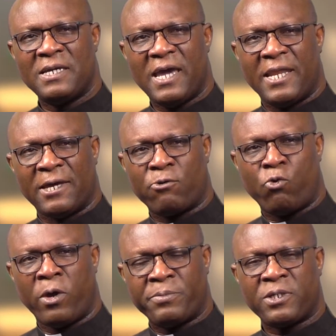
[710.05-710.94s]
and
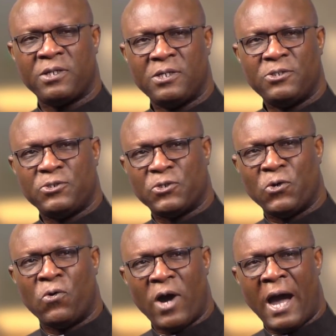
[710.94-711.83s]
equipped to
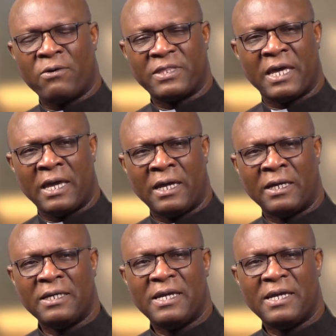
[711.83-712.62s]
go out there